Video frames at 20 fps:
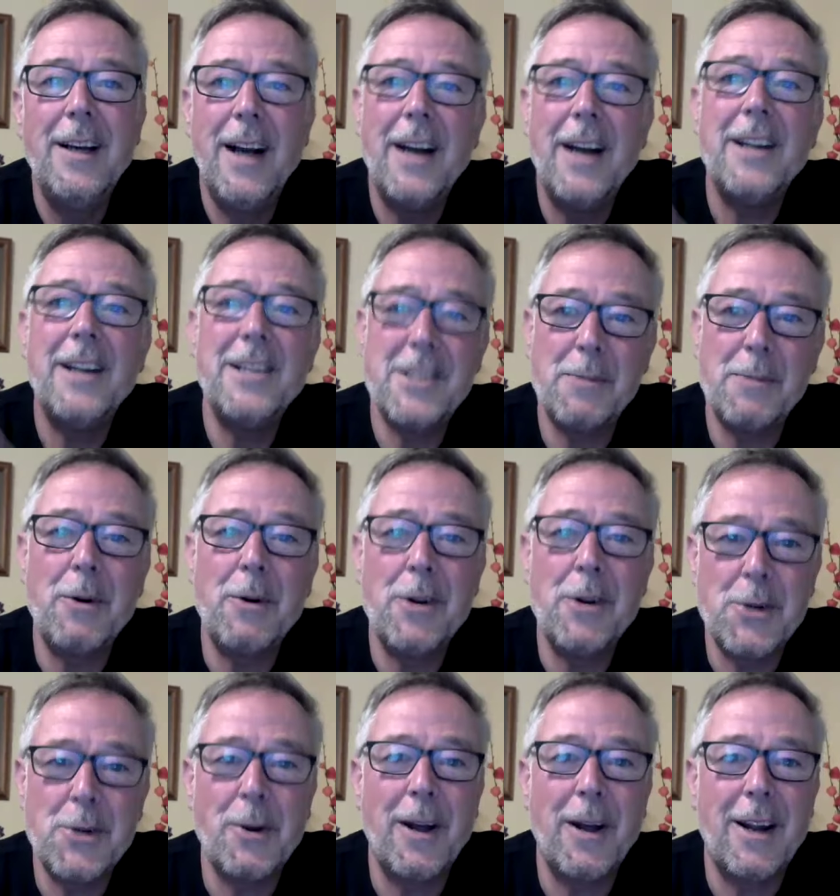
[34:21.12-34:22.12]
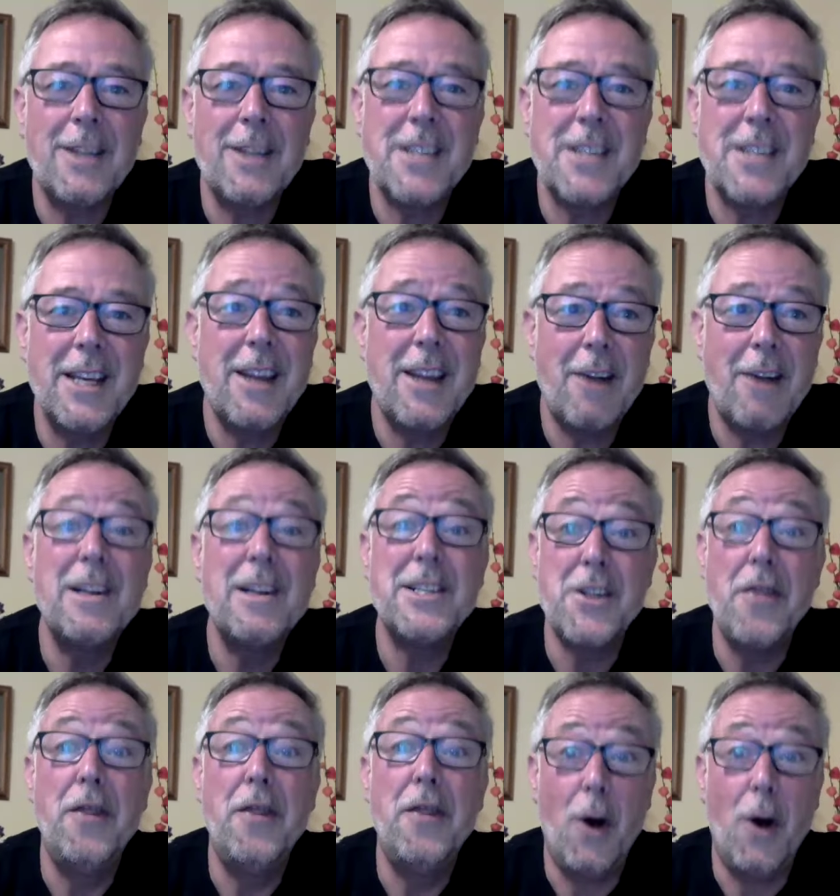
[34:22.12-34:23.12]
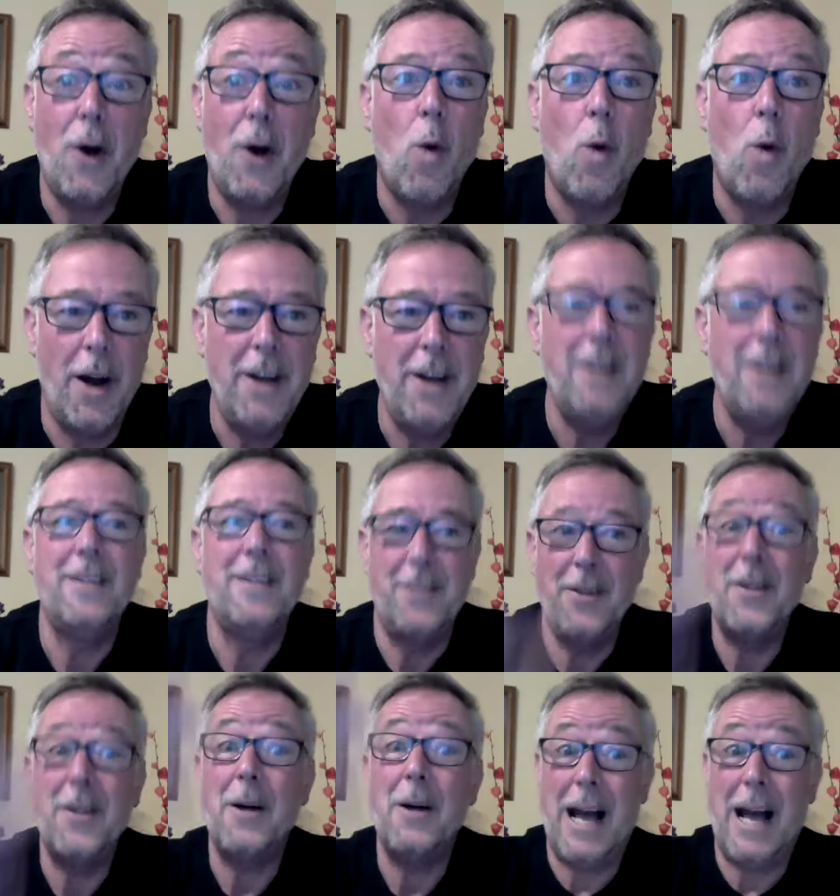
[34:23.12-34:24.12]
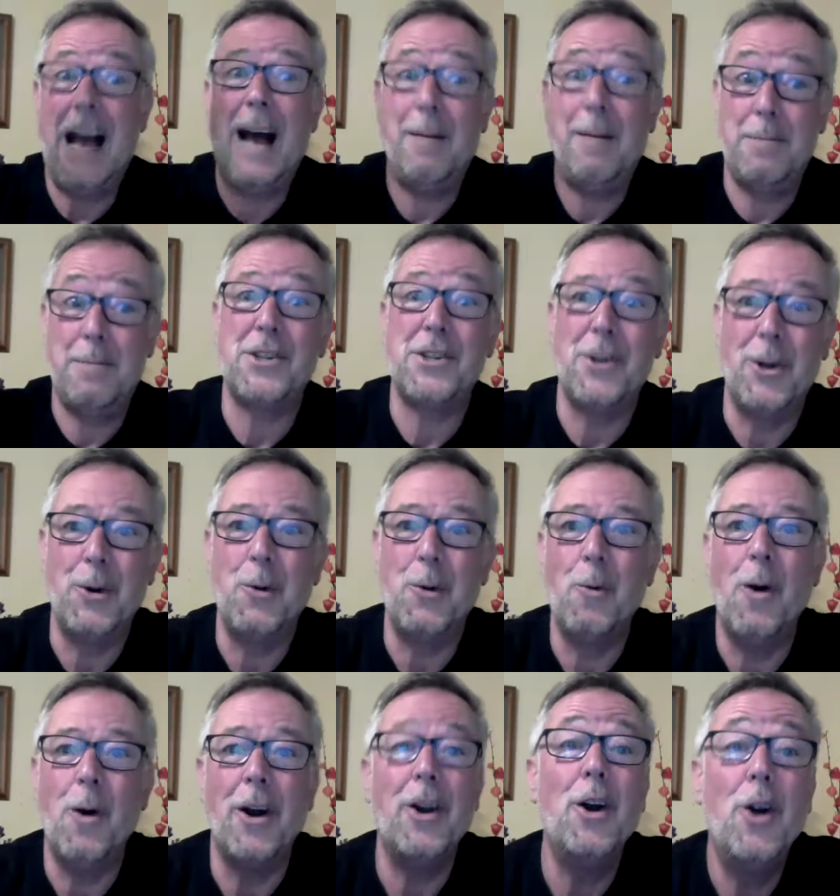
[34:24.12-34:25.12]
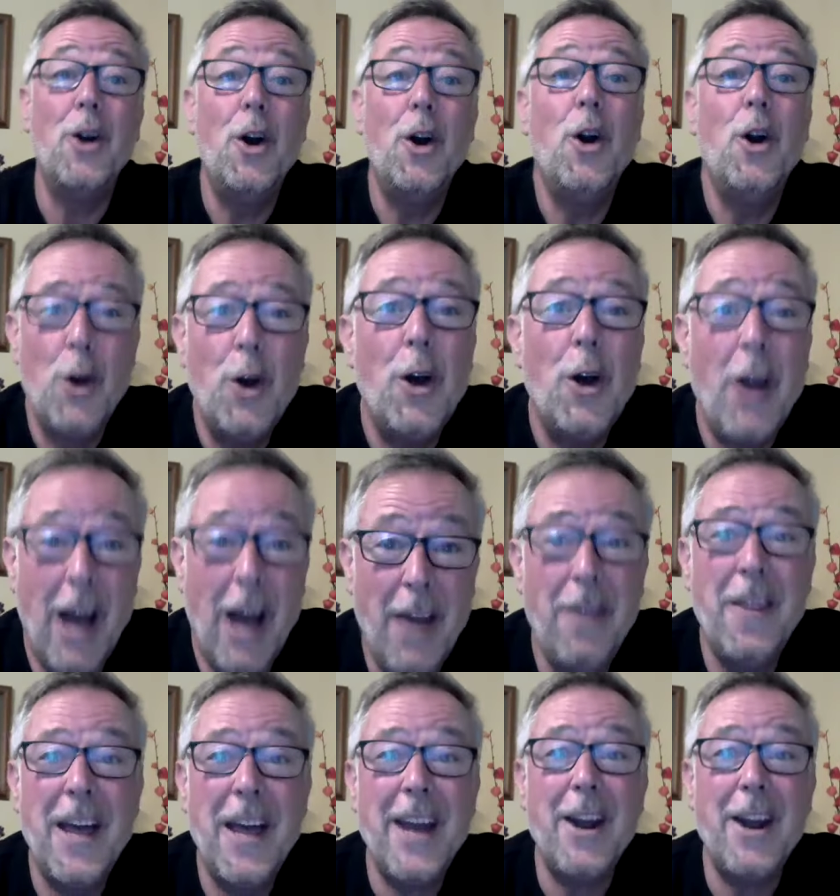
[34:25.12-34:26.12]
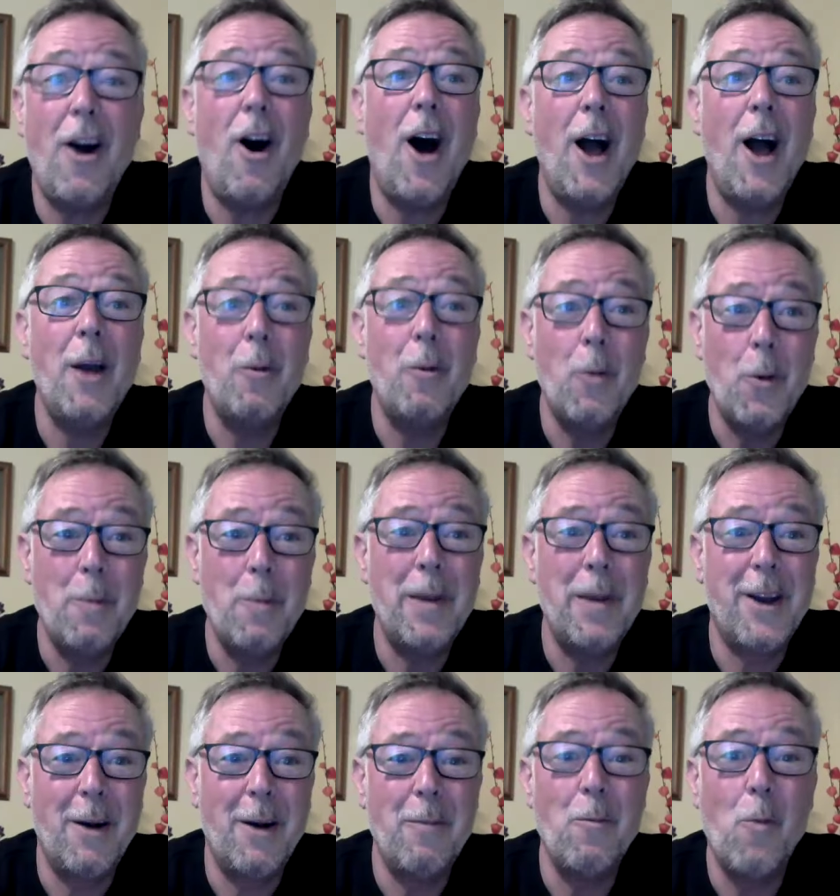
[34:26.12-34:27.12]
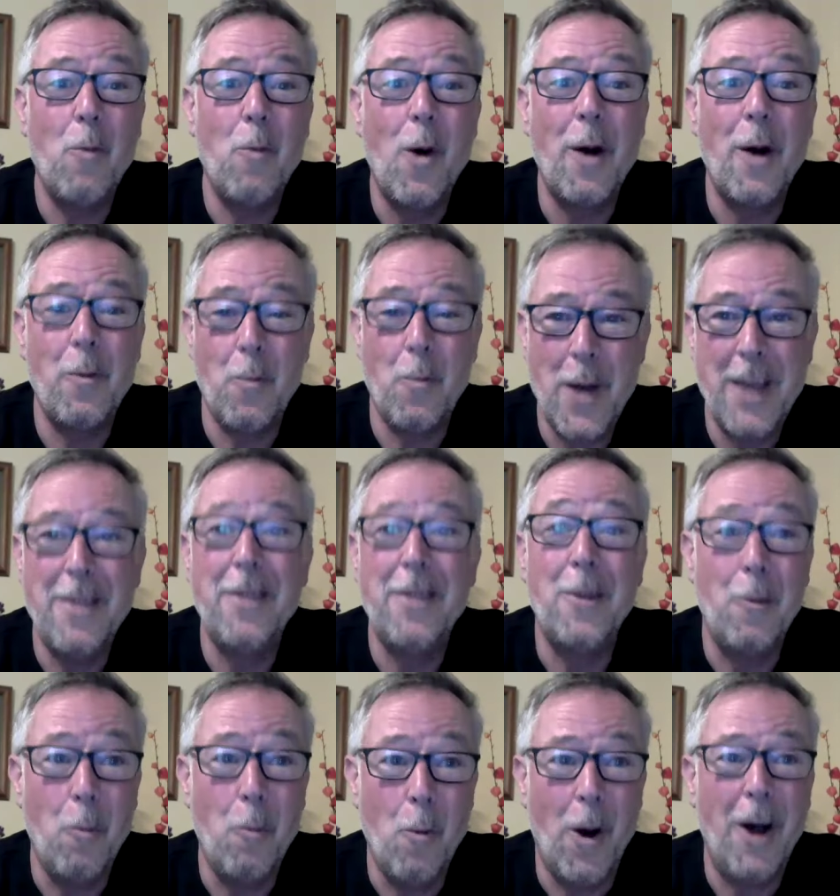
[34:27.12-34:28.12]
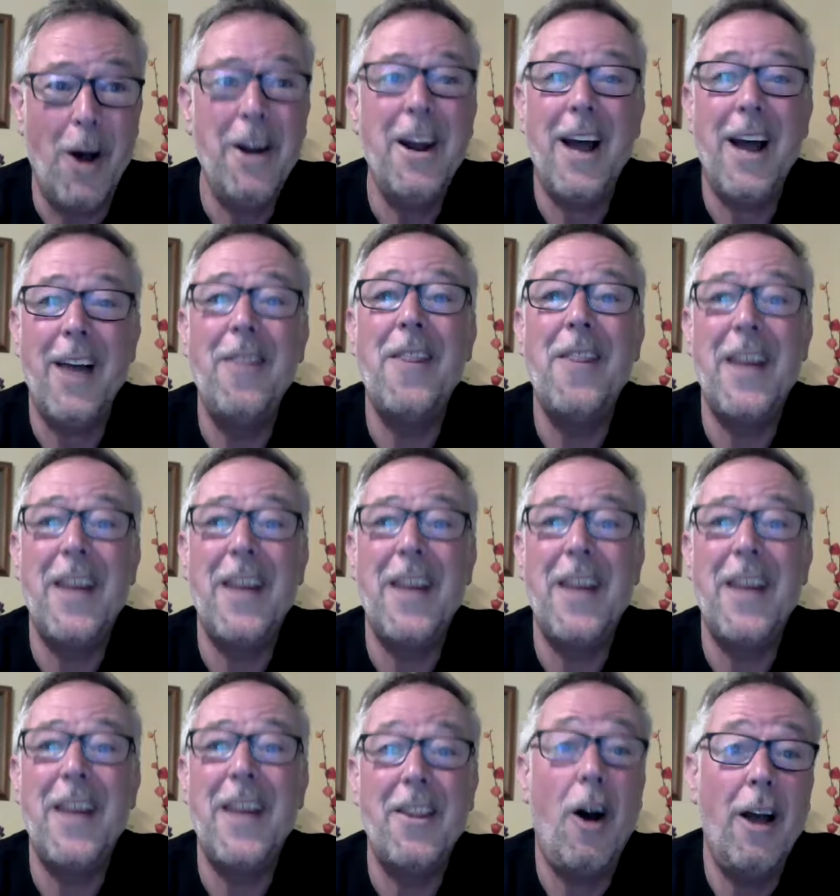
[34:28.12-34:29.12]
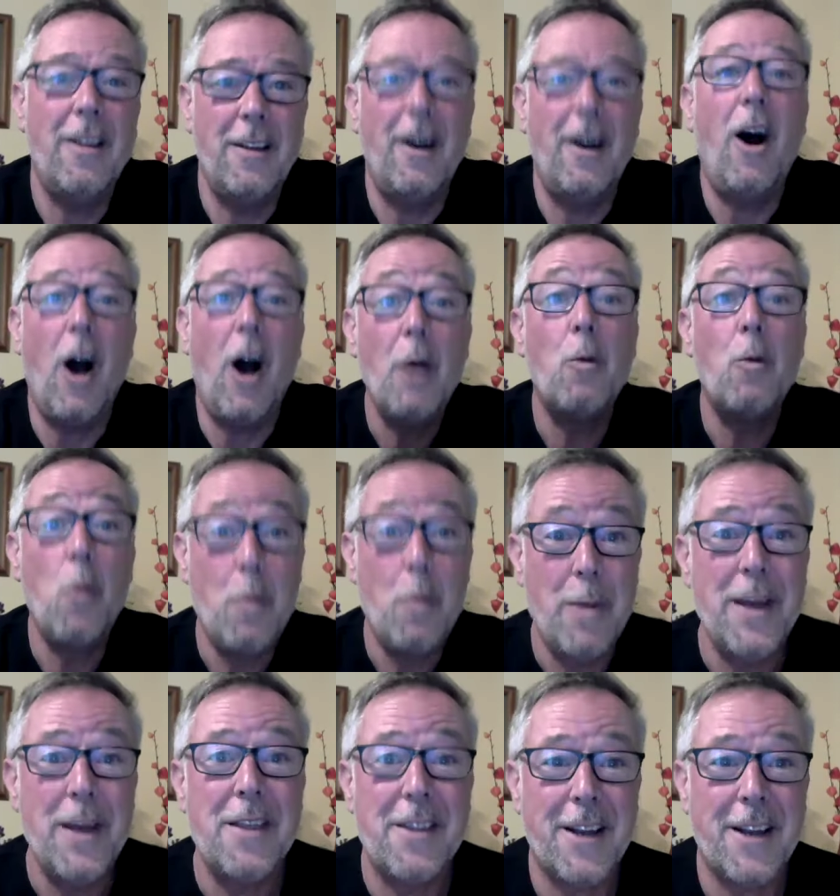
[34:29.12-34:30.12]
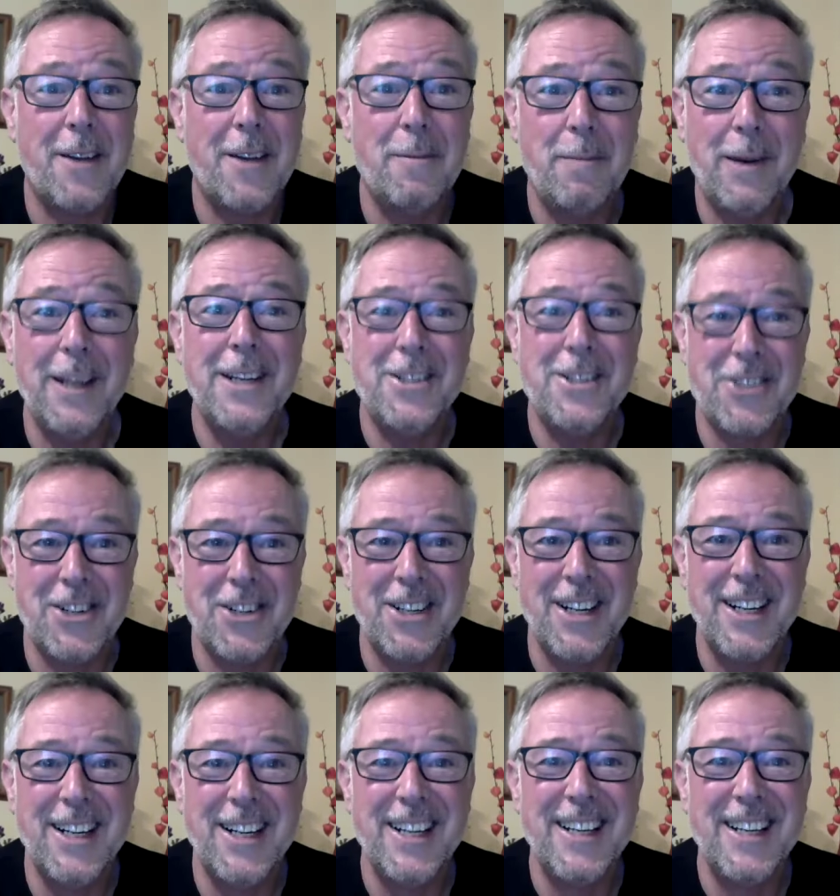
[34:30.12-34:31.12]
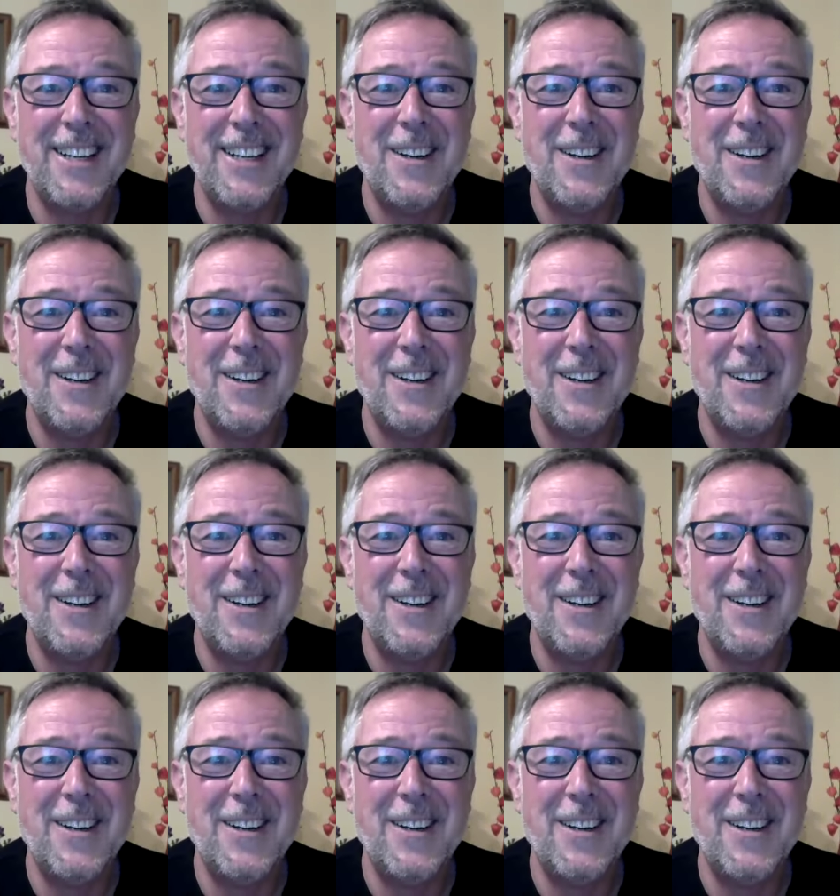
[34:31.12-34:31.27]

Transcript: And in spirituality, there is the one, the absolute one. And then I will become one with the one. And then I will be the completion.